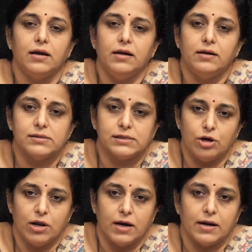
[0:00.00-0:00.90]

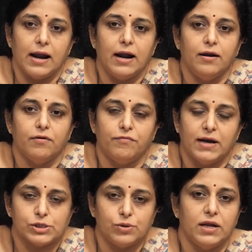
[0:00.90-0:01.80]
intercellular and
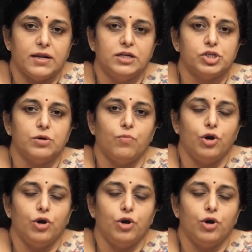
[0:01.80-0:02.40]
vascular adhesion